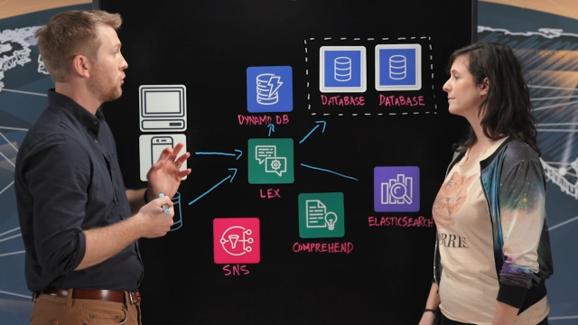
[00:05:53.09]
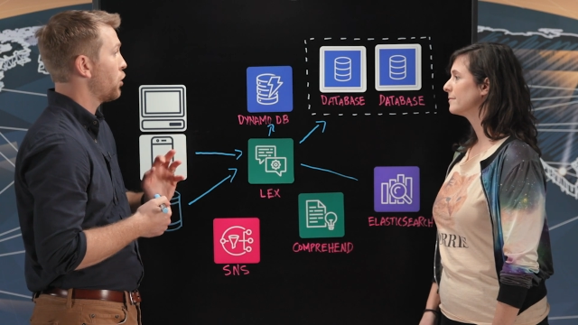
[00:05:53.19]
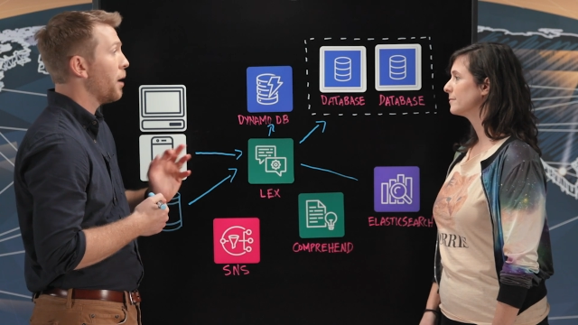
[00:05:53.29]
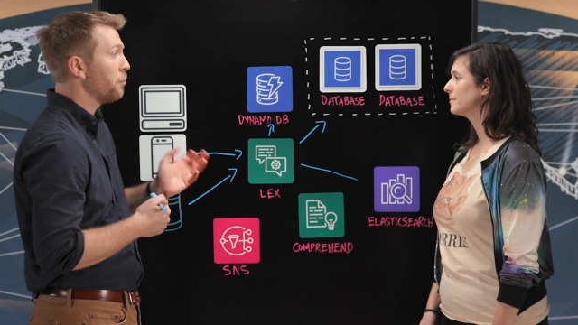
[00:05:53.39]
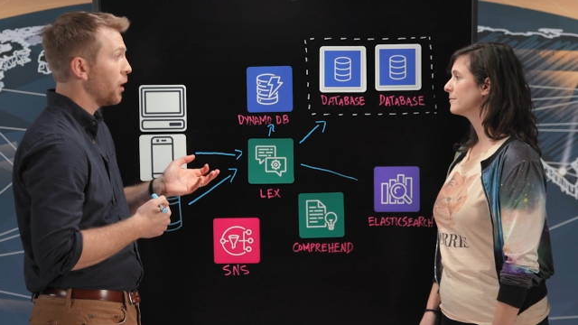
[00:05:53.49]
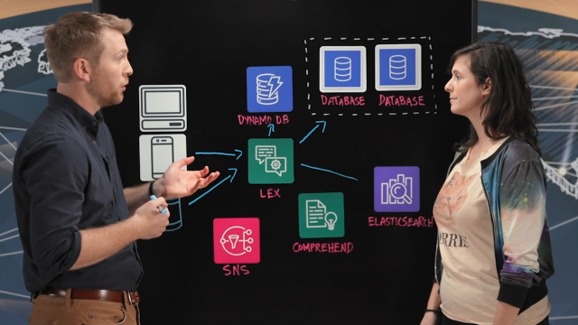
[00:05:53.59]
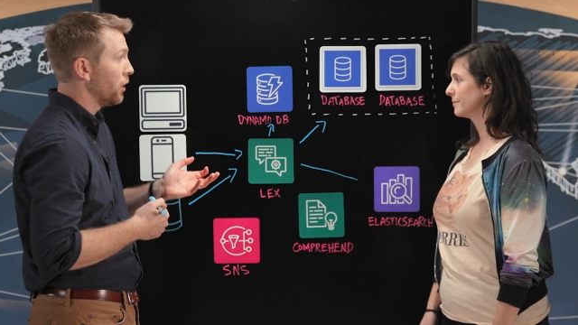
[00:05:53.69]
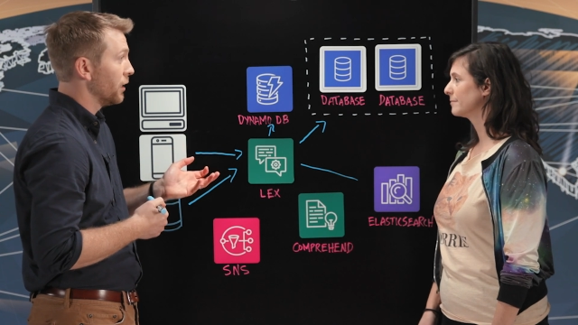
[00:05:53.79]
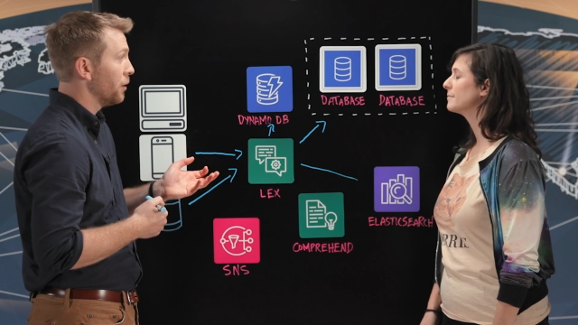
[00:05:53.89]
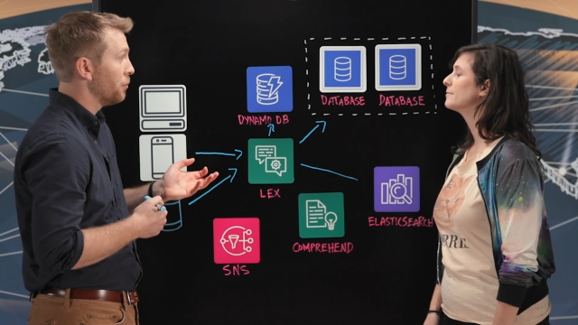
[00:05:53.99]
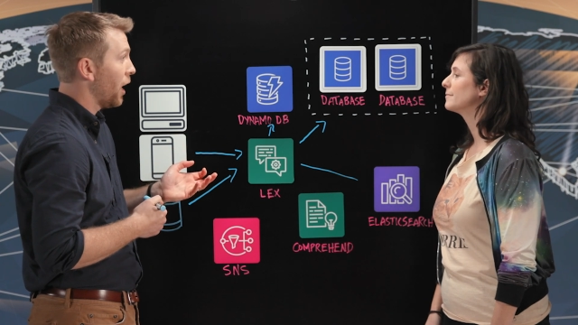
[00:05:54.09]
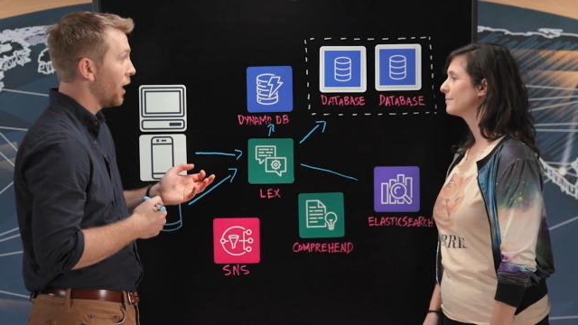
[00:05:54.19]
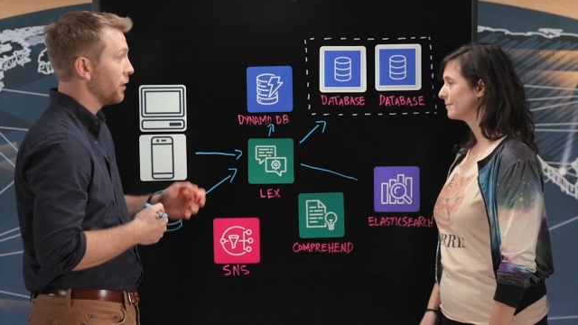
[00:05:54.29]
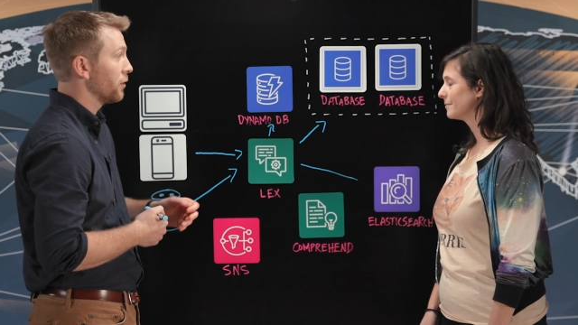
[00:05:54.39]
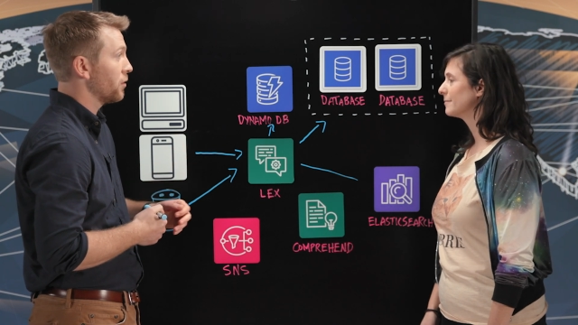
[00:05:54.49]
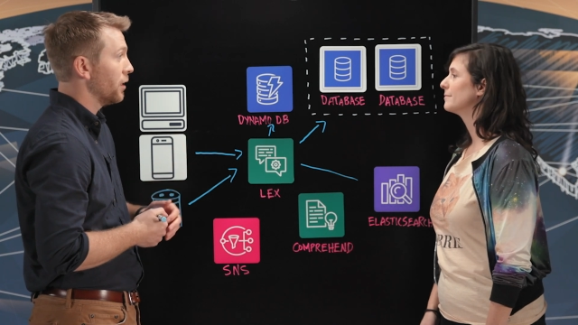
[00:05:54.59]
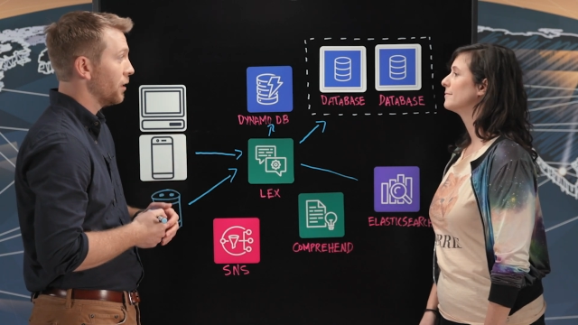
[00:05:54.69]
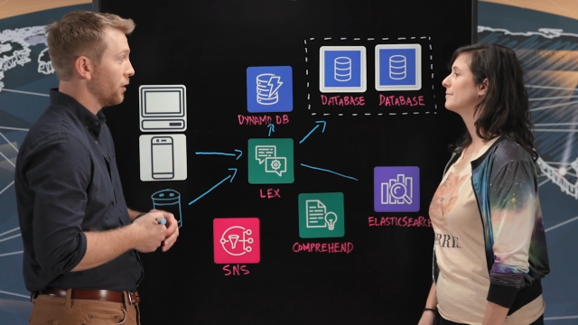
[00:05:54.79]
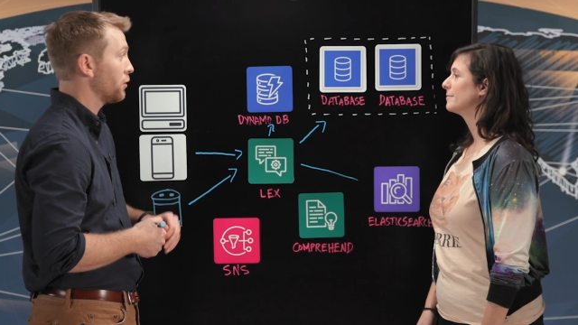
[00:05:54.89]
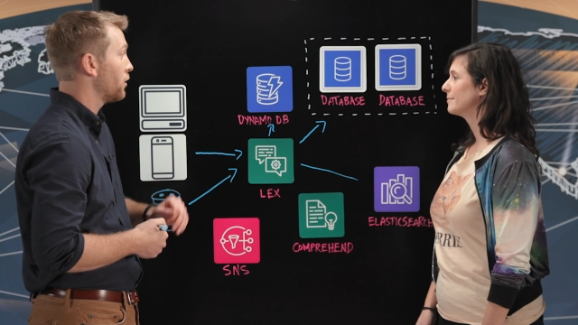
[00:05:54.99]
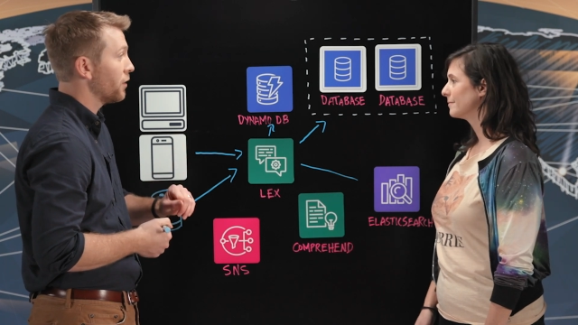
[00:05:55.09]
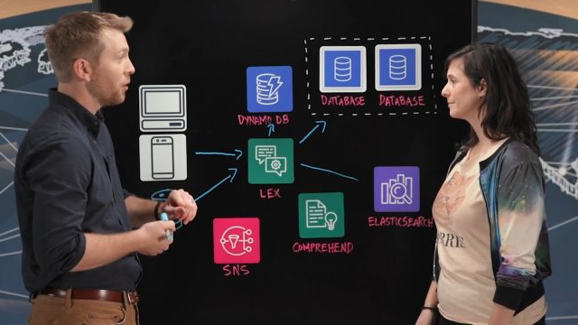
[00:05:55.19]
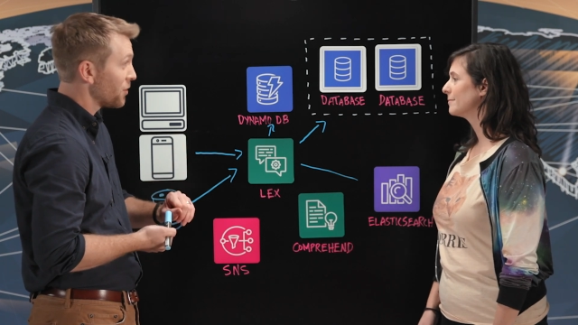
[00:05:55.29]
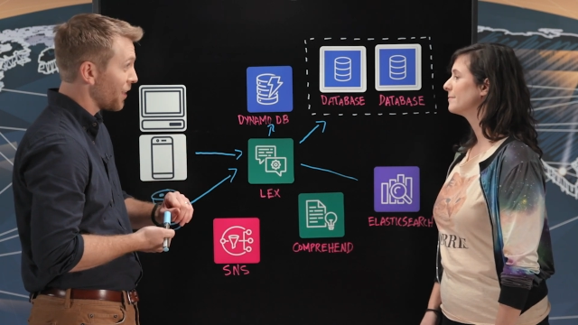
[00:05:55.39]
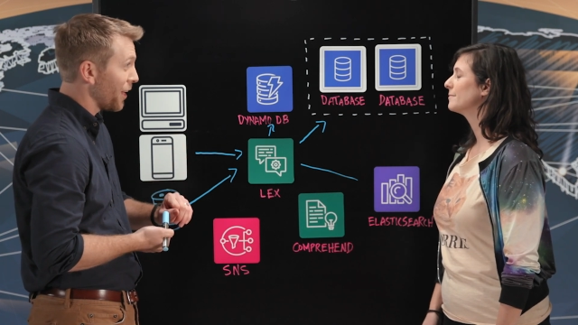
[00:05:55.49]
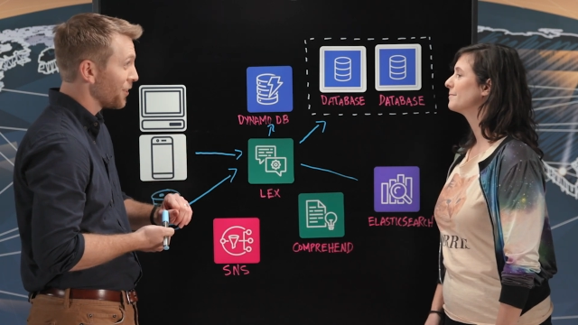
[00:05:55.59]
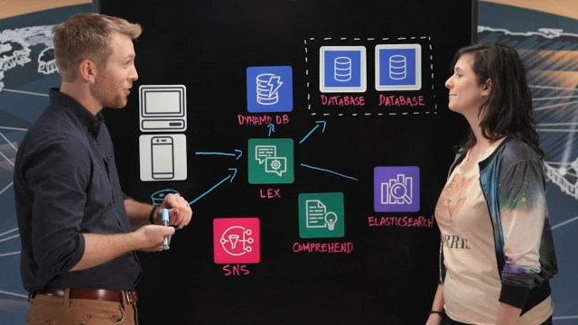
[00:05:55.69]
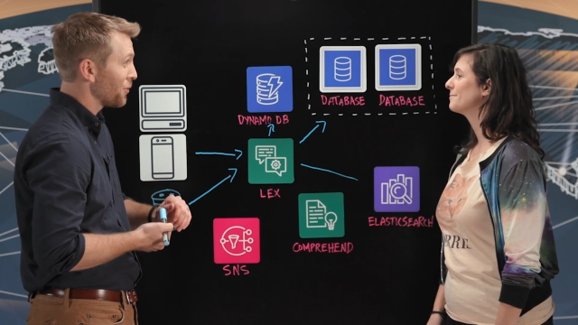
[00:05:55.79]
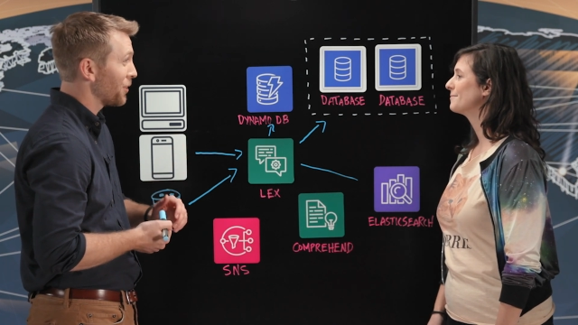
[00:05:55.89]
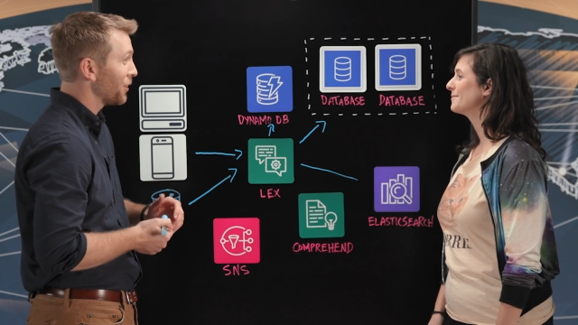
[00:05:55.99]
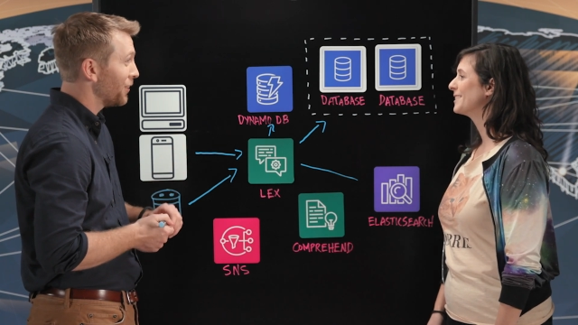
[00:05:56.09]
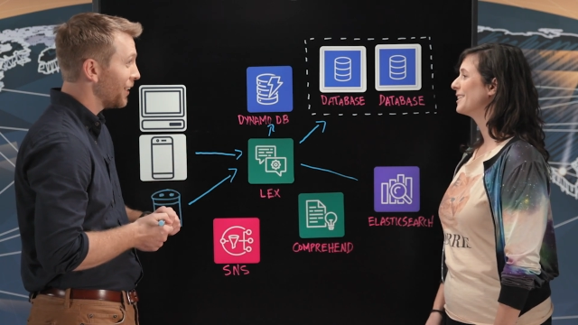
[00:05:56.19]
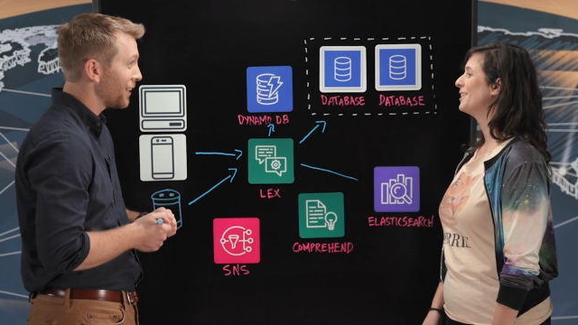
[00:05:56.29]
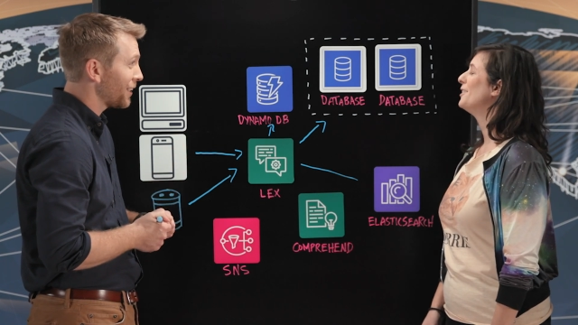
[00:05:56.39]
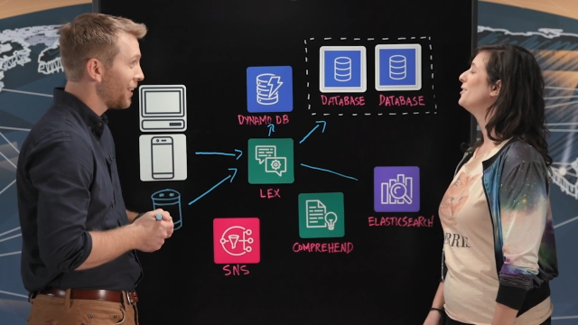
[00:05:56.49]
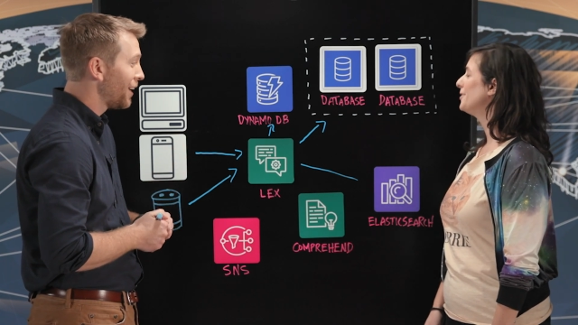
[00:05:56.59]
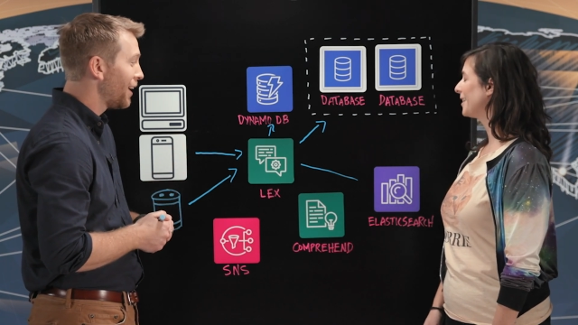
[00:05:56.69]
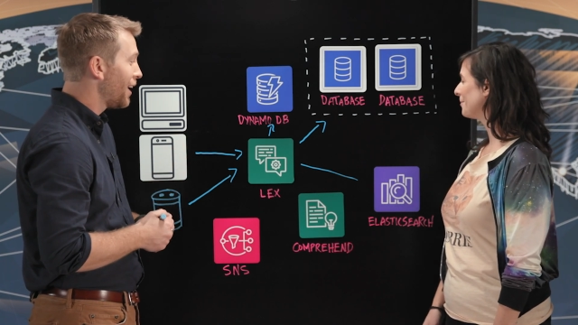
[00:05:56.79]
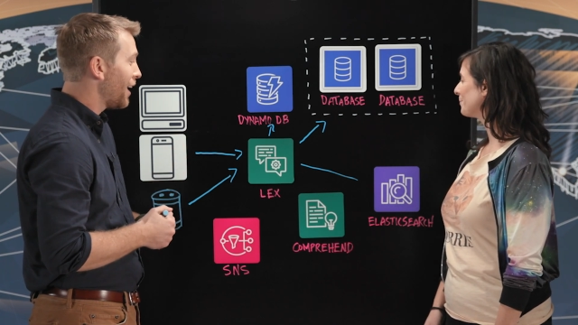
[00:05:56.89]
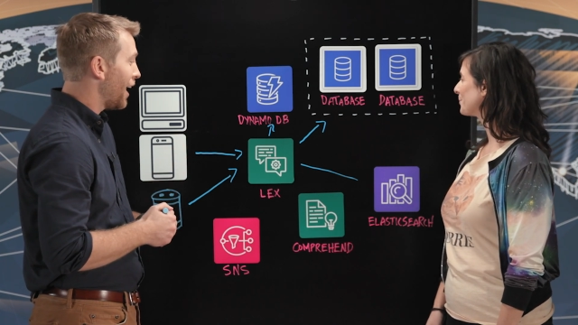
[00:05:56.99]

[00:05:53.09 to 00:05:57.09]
Speaker 1: chat bubble on the bot, there's a there's a thumbs down that you can click. Oh, okay.